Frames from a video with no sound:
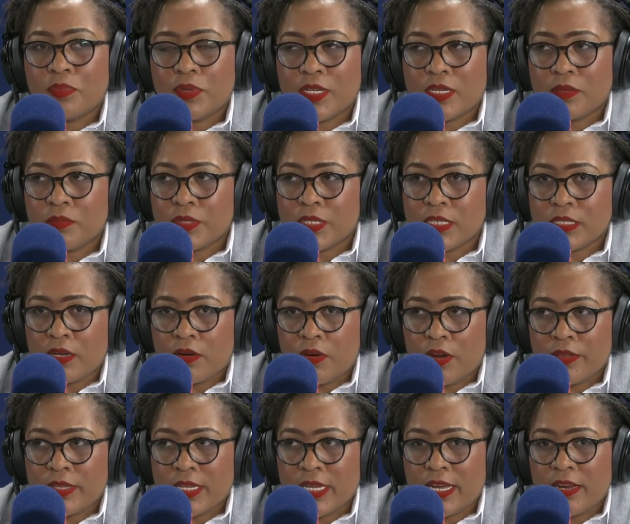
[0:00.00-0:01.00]
Airbnbs
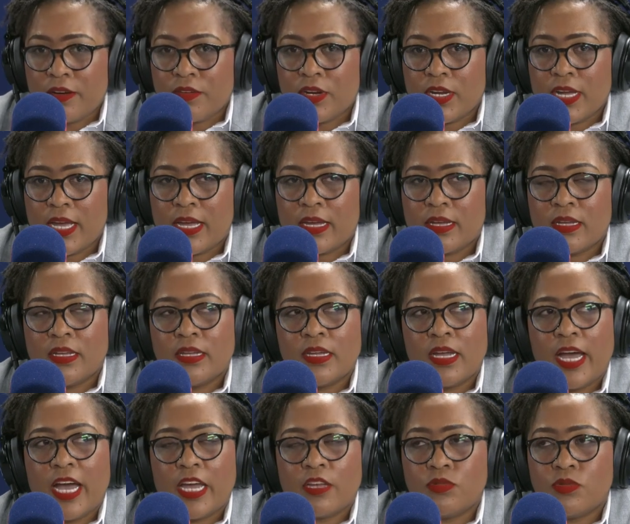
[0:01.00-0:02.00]
around the area?
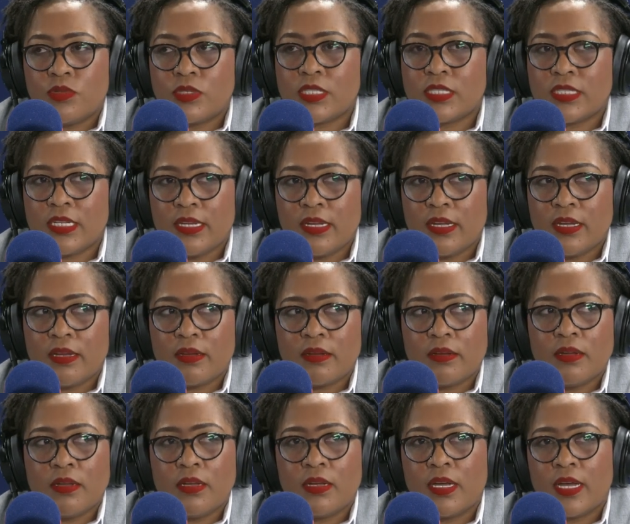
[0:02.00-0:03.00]
Are you
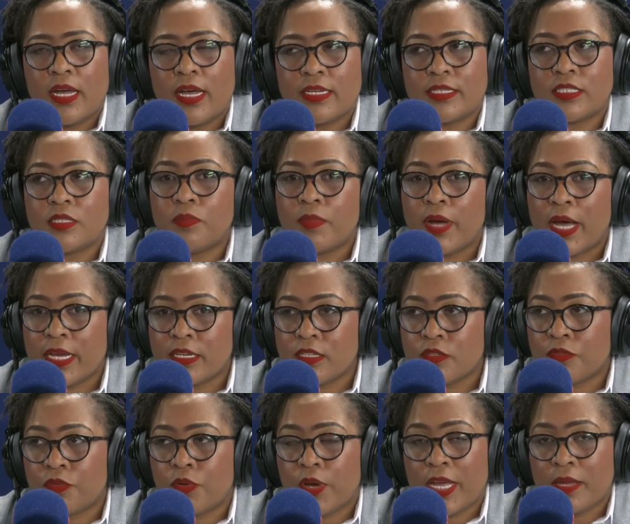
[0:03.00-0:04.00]
seeing a
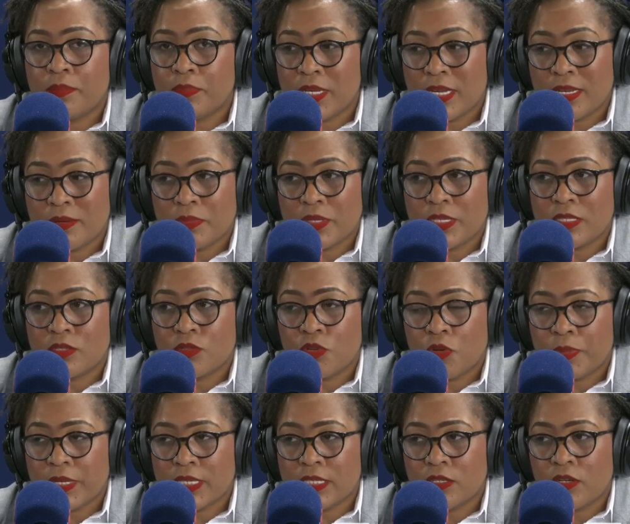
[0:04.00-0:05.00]
demand for Airbnbs in
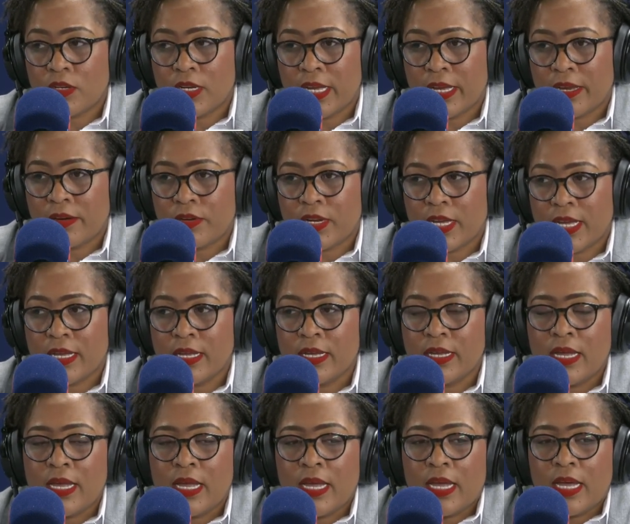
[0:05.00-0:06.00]
your particular area?
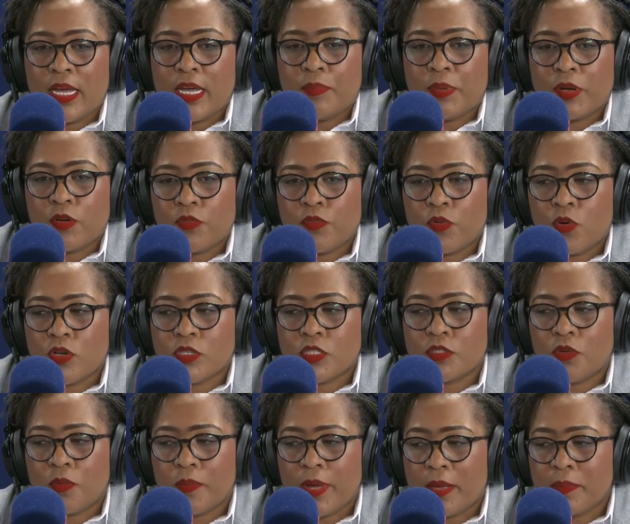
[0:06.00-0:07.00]
But of
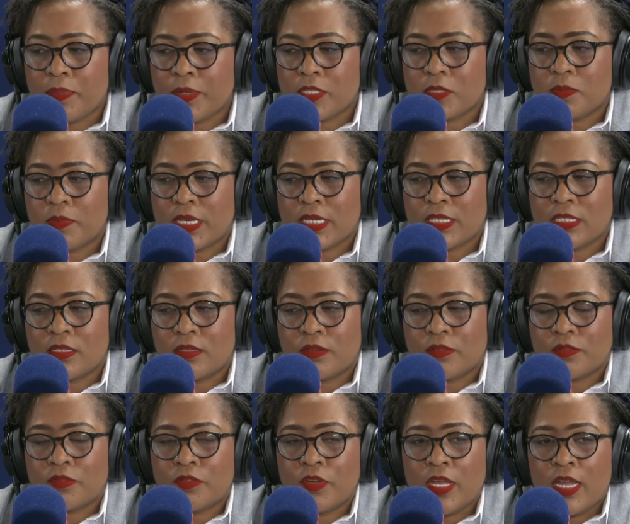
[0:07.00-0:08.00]
course, from our
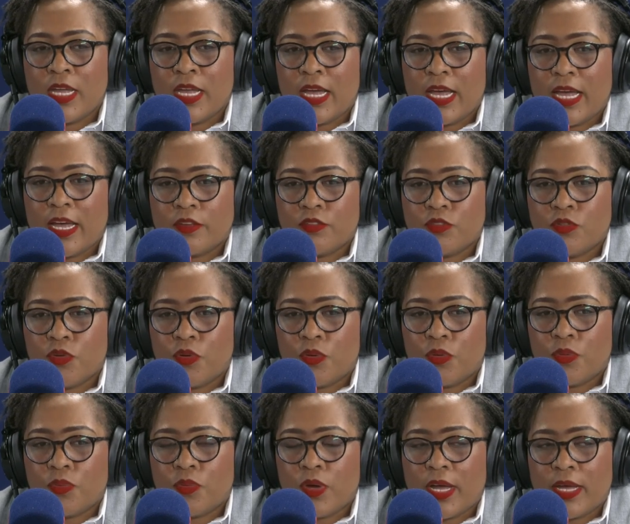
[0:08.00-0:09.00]
perspective, you
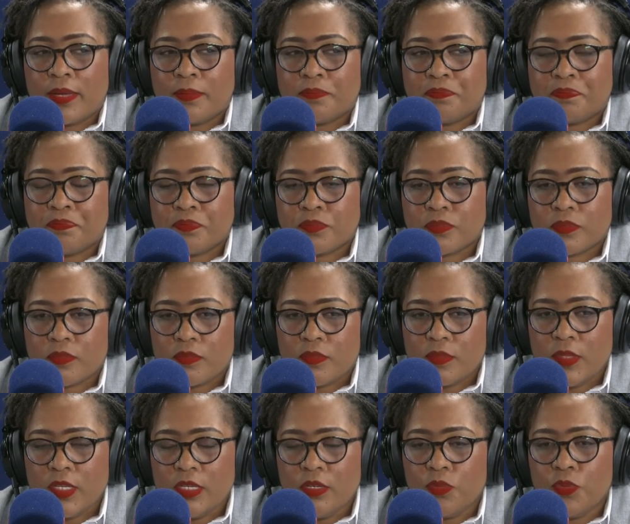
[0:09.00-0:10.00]
know,
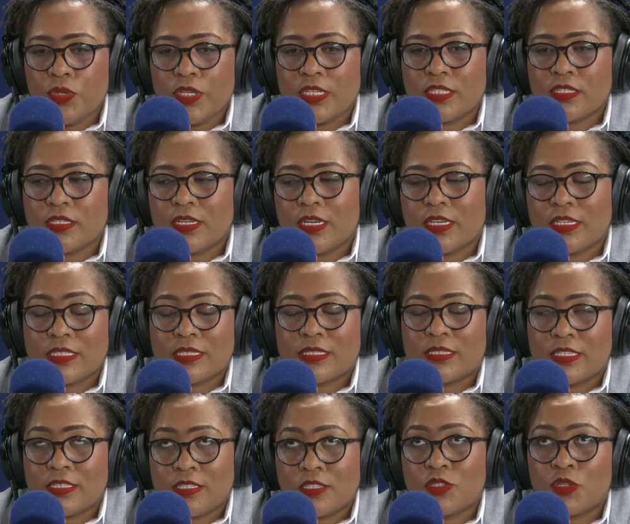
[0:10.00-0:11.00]

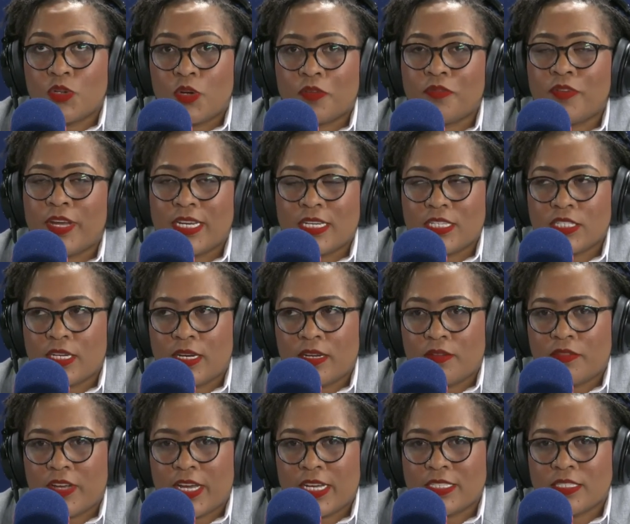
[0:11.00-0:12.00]
this is not financial
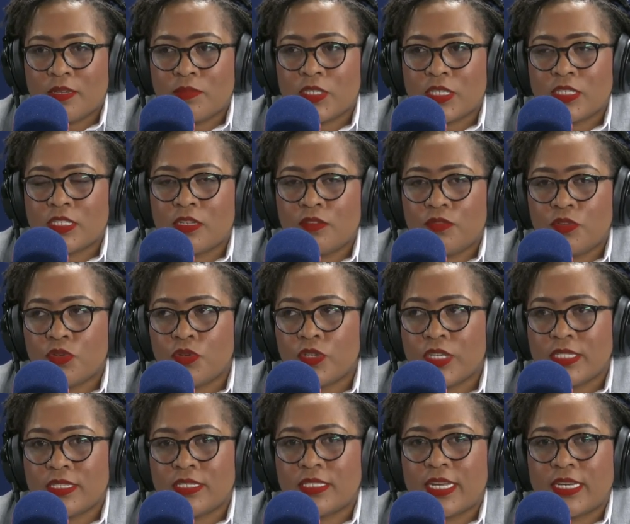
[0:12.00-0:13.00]
advice. I'm just giving you
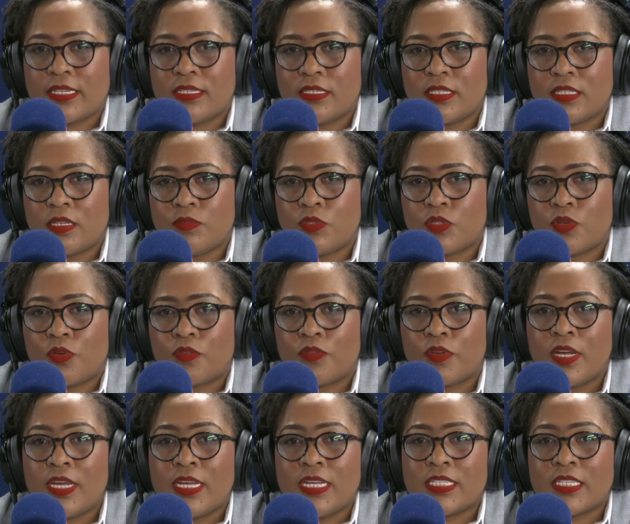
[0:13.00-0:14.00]
insight in terms of
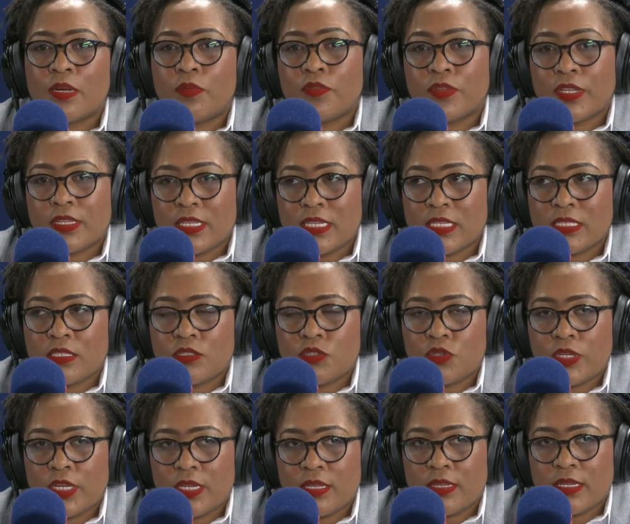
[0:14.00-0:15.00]
some of the things
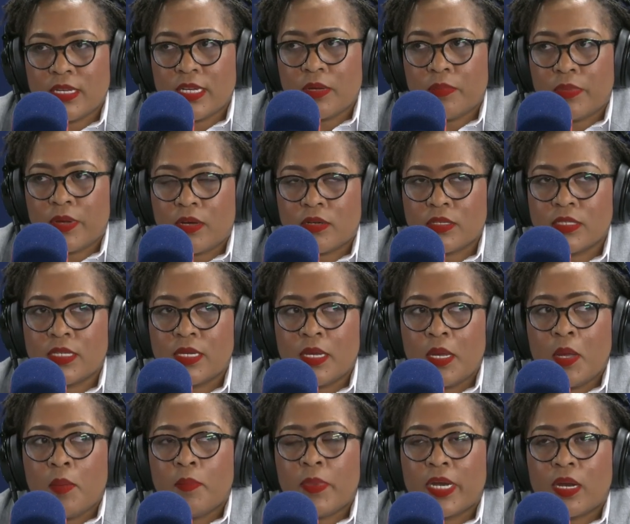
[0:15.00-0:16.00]
that you can think about.
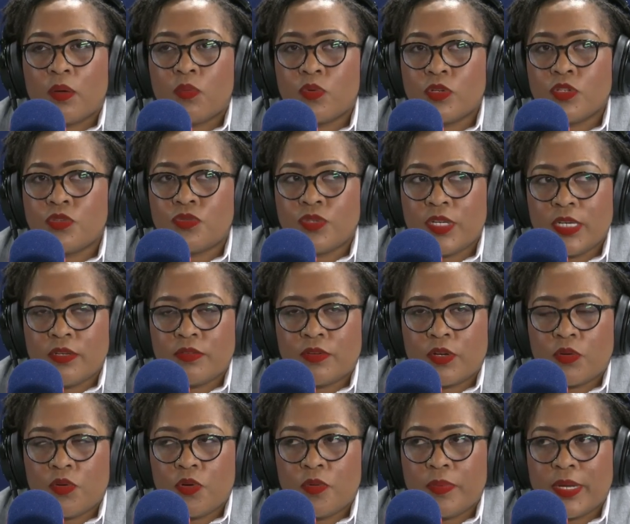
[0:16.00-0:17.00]
But I would really
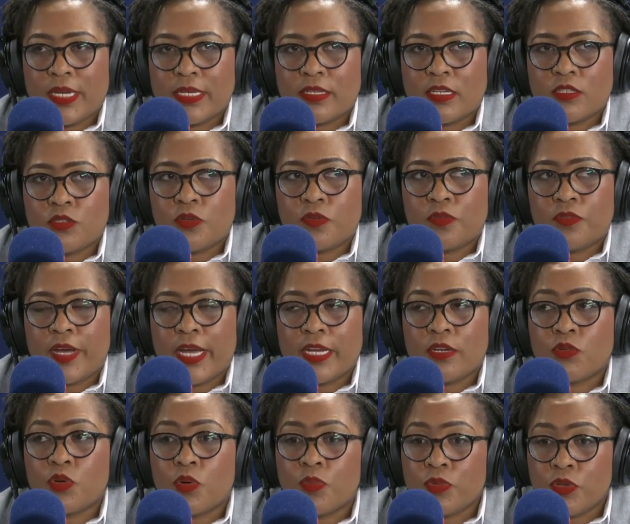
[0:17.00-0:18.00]
sure. recommend that you
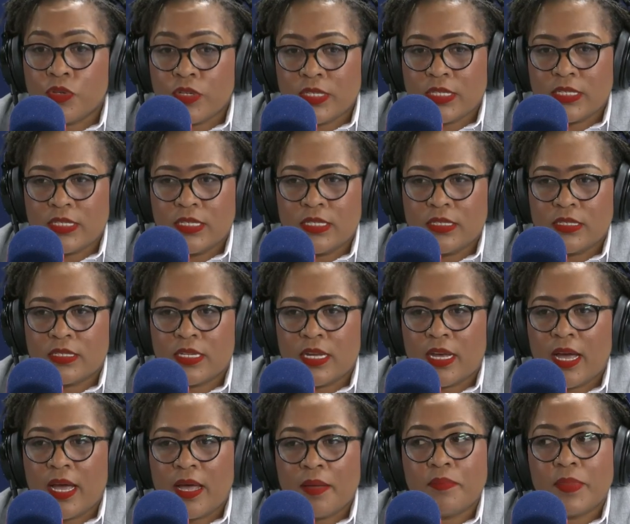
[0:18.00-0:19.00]
find communities.
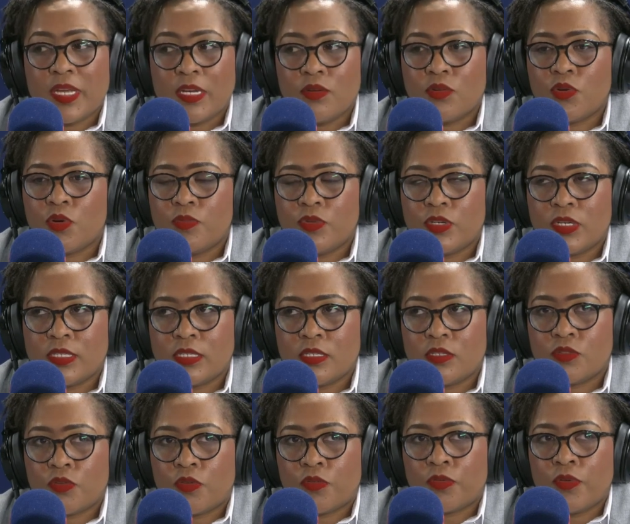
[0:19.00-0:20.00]
There are many
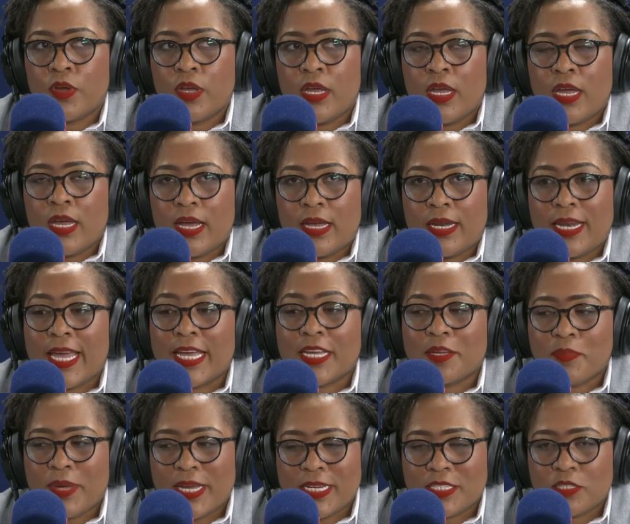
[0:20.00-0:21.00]
communities of
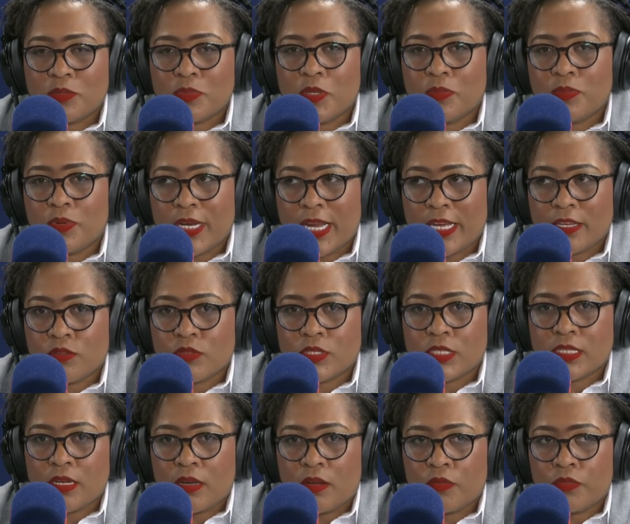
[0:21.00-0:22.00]
like-minded people like
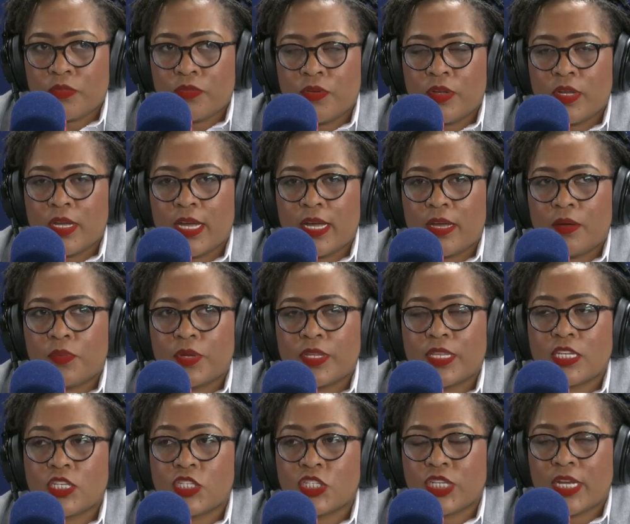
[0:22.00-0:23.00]
yourself where
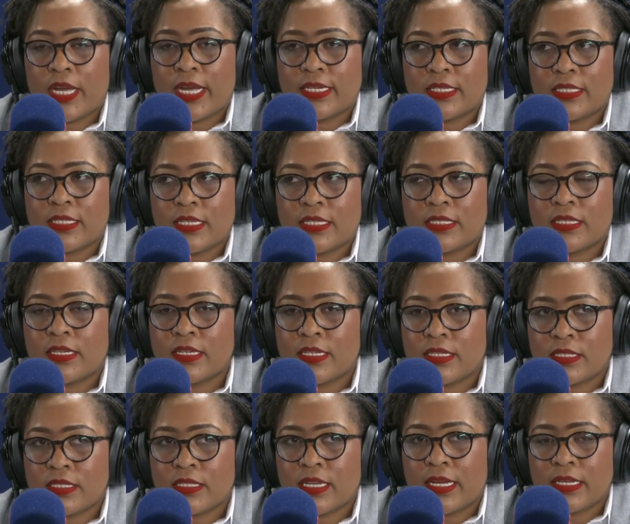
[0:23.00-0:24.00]
they share mm. ideas and
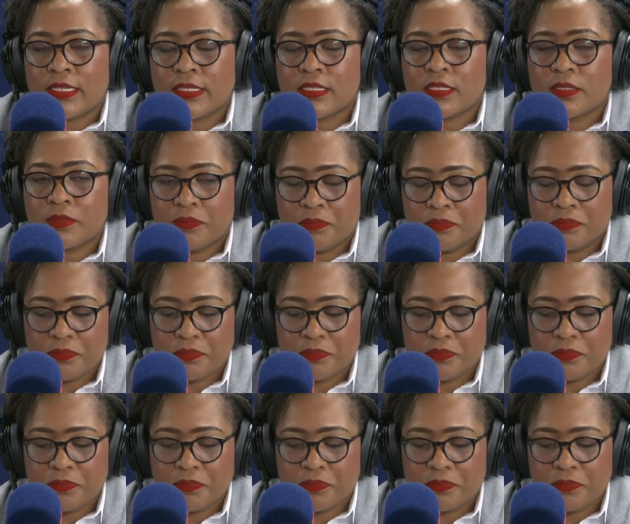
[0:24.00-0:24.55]
insights.